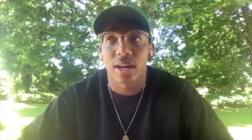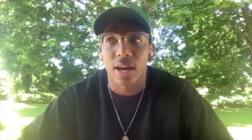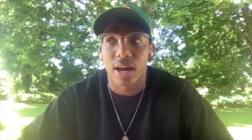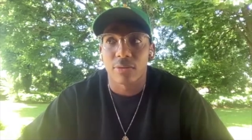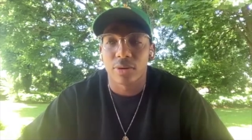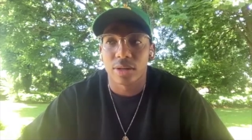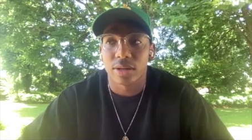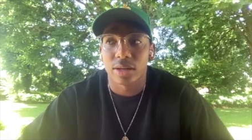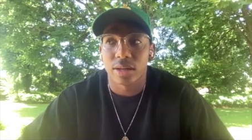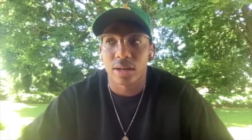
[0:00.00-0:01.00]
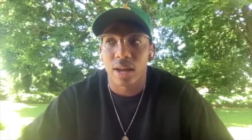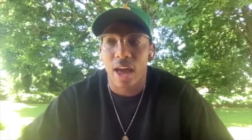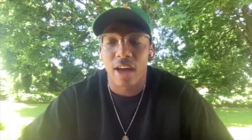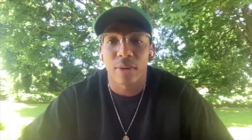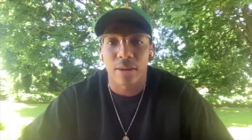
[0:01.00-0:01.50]
I would
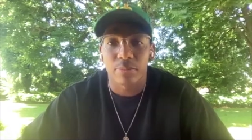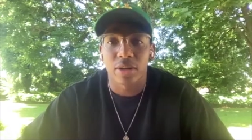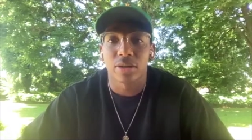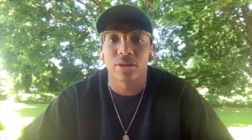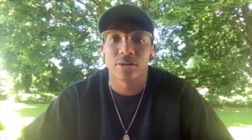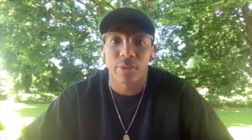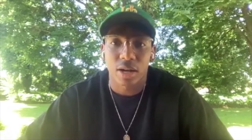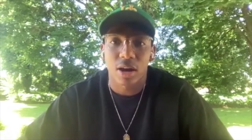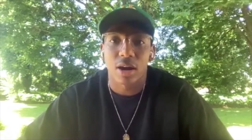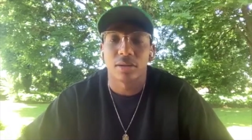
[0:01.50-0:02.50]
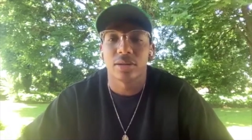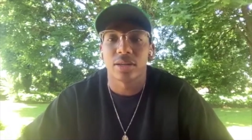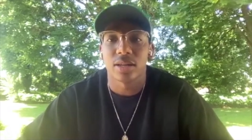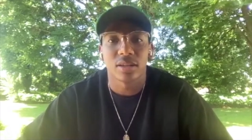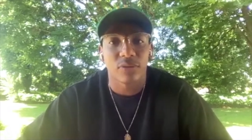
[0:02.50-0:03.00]
have my peers, my
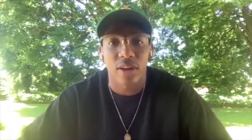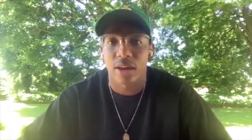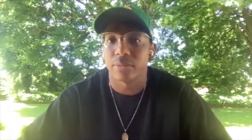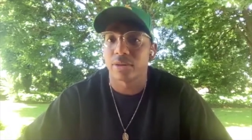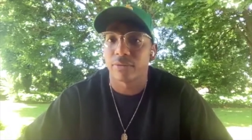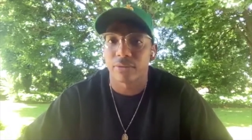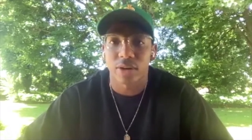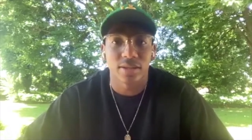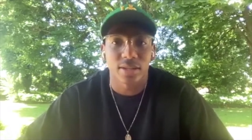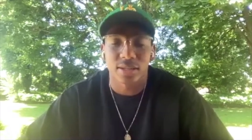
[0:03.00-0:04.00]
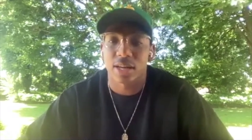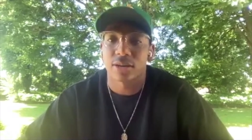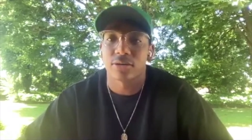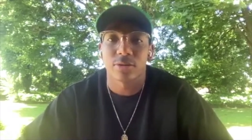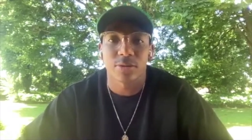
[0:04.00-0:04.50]
colleagues, family, friends,
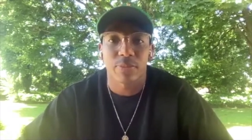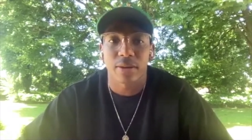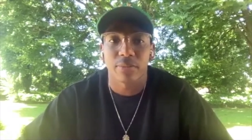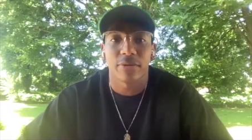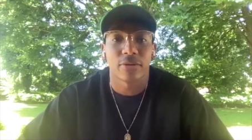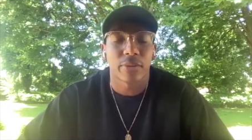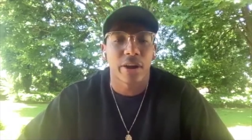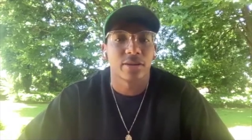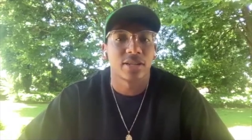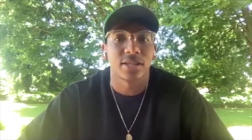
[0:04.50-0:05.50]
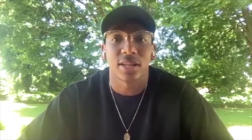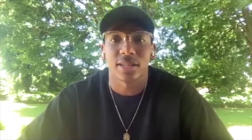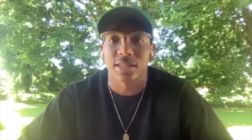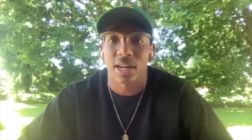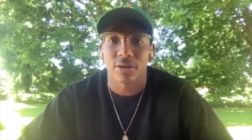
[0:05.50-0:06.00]
etc., respect me for my artistic
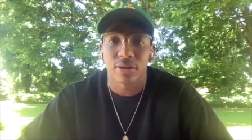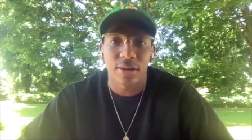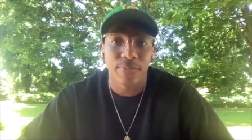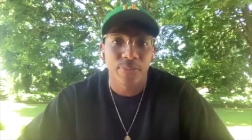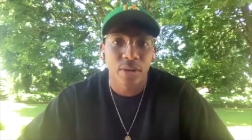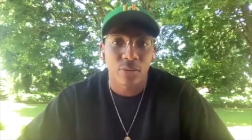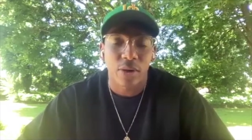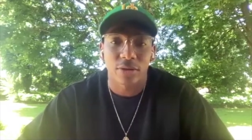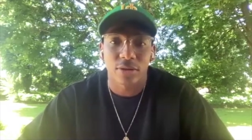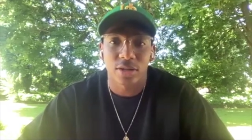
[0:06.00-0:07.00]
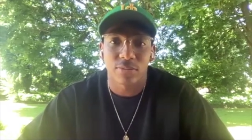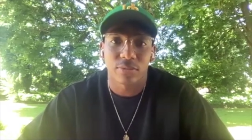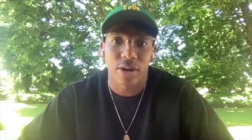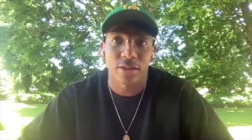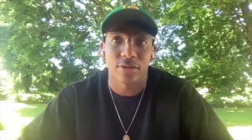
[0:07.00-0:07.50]
integrity rather
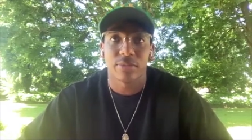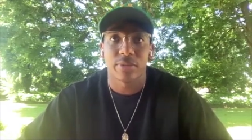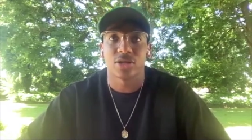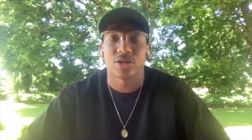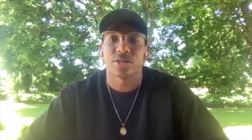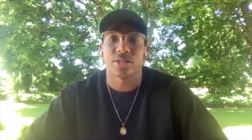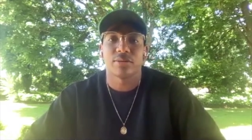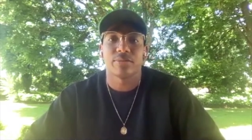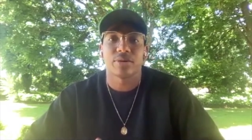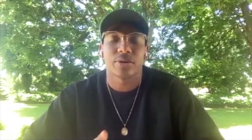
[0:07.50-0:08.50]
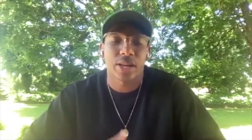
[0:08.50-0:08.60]
than my jersey number.